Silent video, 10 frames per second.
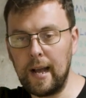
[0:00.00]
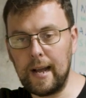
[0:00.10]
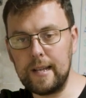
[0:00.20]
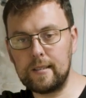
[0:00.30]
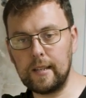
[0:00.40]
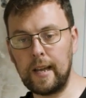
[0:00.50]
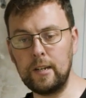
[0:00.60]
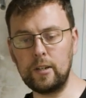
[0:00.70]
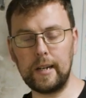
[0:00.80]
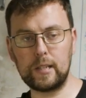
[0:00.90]
As the
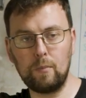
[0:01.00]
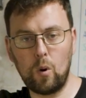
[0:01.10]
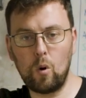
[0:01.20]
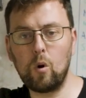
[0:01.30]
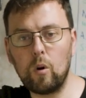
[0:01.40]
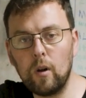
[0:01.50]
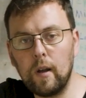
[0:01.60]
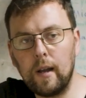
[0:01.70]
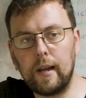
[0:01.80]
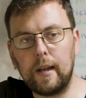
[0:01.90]
engine gets more
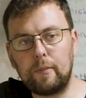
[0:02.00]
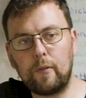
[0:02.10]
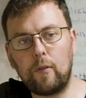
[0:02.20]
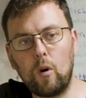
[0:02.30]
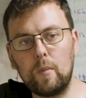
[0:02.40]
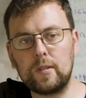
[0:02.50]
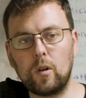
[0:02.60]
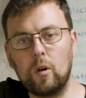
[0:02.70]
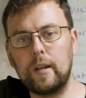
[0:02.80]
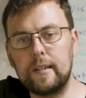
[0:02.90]
performance
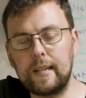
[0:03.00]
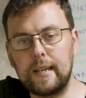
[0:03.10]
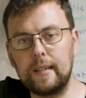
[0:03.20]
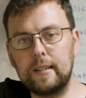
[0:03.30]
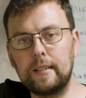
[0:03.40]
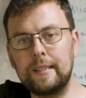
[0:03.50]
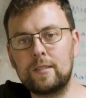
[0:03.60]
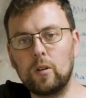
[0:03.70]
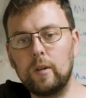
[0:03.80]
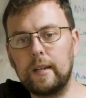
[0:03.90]
orientated,
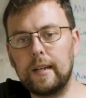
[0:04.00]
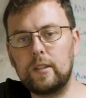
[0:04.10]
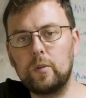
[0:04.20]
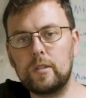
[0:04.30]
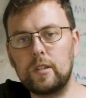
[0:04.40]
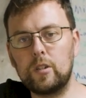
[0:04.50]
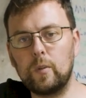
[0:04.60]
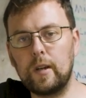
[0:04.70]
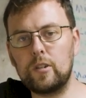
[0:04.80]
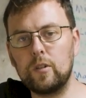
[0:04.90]
it's going to get to a
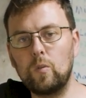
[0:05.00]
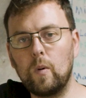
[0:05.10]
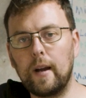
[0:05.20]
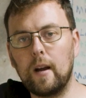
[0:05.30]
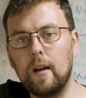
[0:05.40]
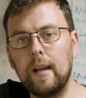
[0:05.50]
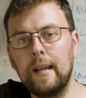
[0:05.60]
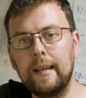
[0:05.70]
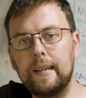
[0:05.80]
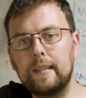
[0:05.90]
situation where
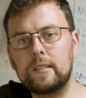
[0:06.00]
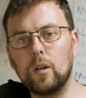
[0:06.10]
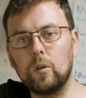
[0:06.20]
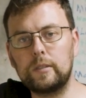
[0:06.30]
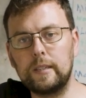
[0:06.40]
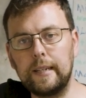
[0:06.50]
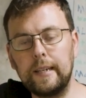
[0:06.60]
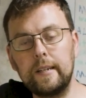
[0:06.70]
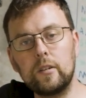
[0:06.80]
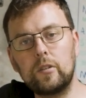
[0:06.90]
it is going to
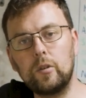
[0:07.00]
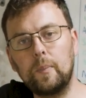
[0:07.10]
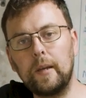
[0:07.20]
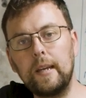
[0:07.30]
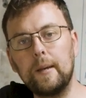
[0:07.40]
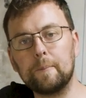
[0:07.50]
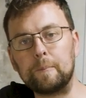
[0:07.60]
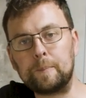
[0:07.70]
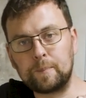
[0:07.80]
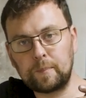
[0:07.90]
need to be
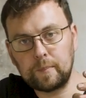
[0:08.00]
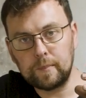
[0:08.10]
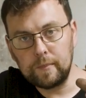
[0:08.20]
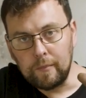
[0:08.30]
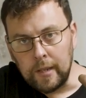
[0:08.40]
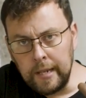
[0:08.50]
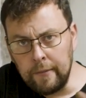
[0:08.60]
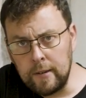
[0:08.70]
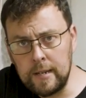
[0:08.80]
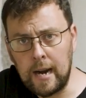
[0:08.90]

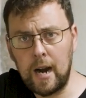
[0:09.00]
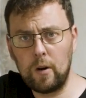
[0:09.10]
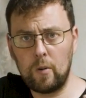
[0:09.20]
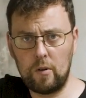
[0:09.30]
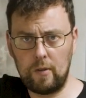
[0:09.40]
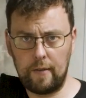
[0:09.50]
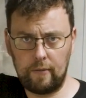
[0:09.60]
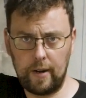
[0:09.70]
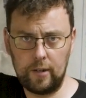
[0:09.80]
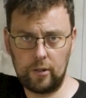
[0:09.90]
even narrower
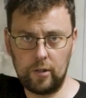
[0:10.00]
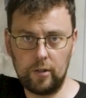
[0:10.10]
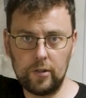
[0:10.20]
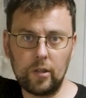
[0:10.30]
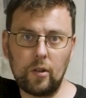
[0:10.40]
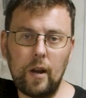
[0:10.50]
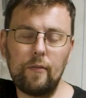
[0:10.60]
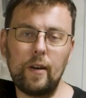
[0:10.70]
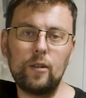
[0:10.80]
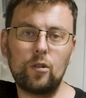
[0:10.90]
rev range. So the
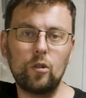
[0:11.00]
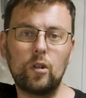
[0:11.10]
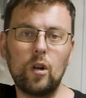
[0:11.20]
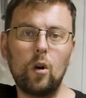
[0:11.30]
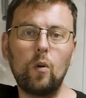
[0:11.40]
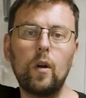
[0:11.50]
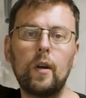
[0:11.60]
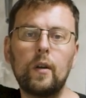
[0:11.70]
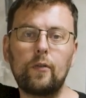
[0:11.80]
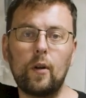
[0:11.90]
rev range could go
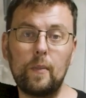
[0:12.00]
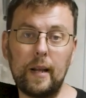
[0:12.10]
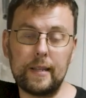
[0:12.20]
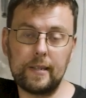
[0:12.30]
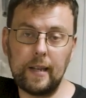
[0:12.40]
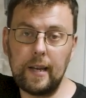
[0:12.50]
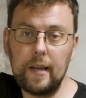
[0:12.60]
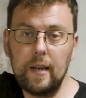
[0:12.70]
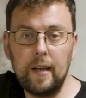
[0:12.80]
from, let's say,